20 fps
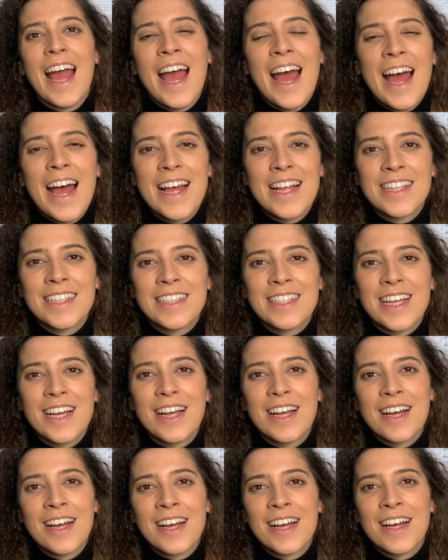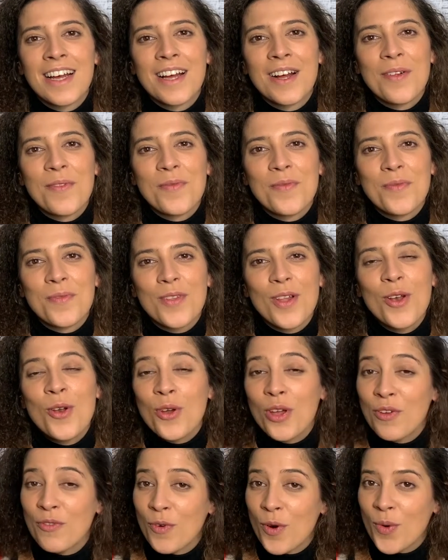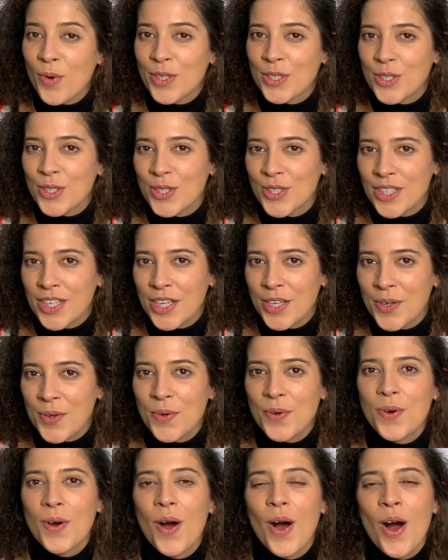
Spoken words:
and looking forward to see you